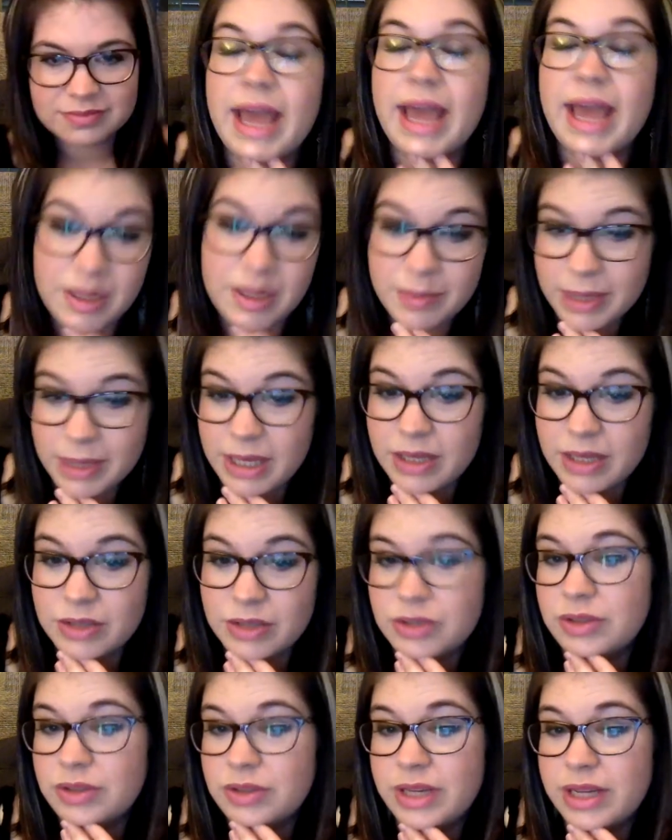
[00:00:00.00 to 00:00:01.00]
anybody could
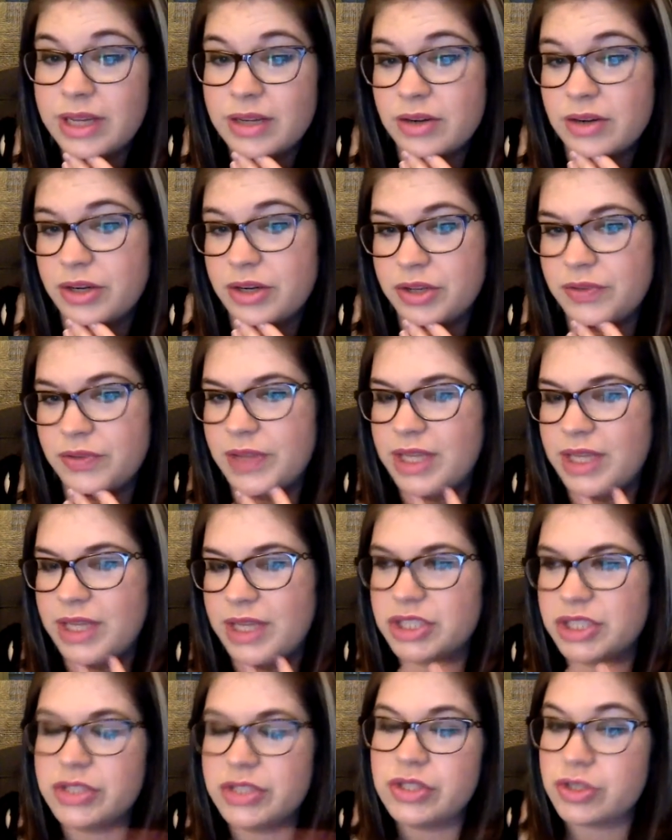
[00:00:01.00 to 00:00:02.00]
do it, or do you feel like
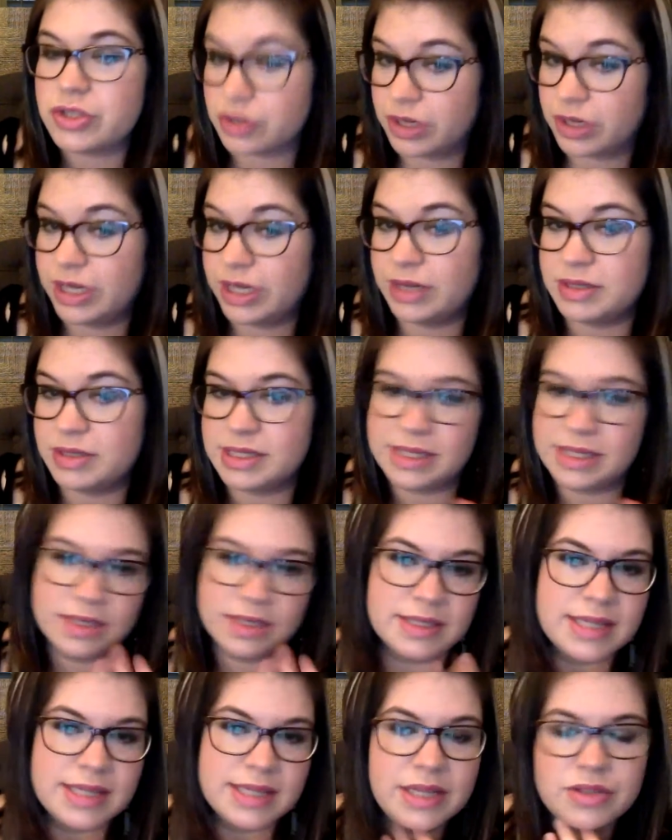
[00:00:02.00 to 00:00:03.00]
just certain skill
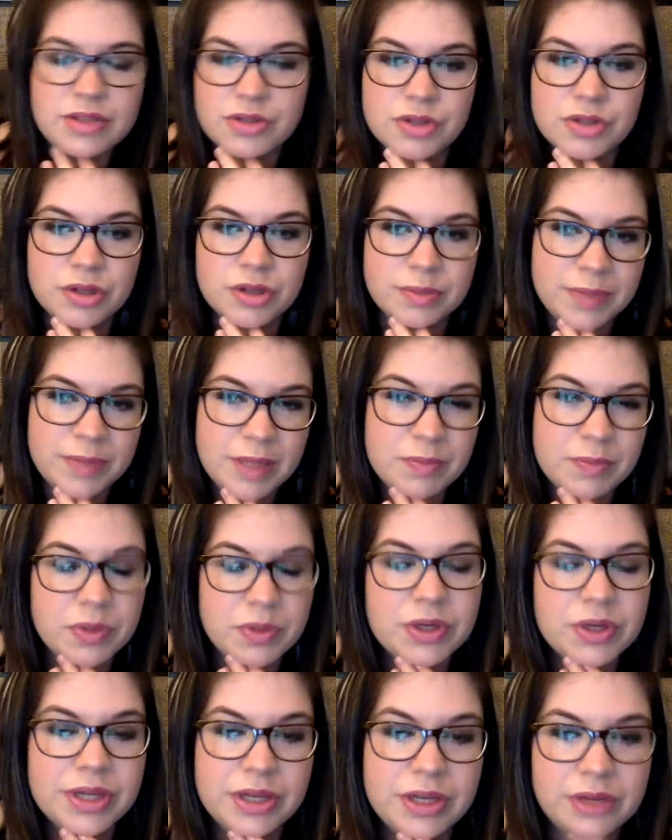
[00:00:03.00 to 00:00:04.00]
sets or certain
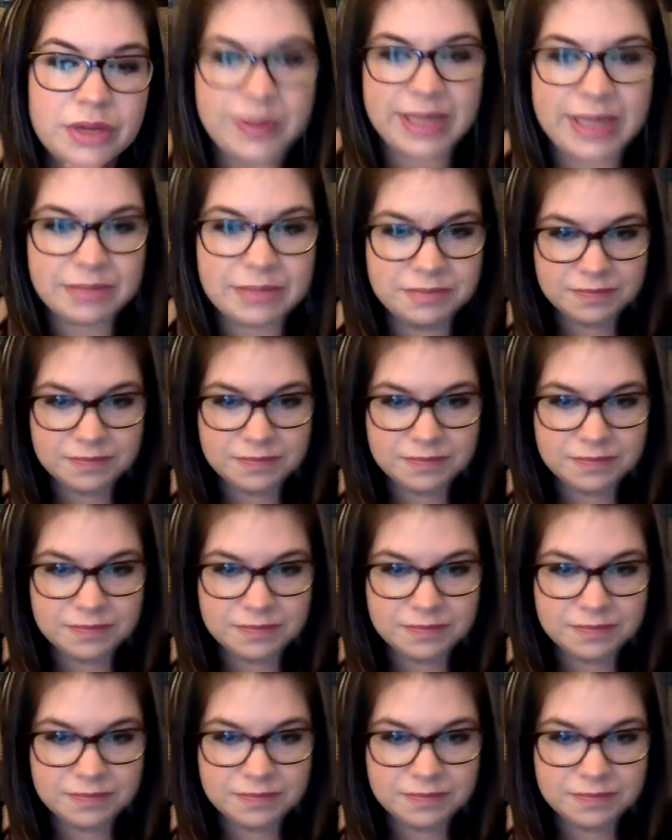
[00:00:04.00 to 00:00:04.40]
people can do it?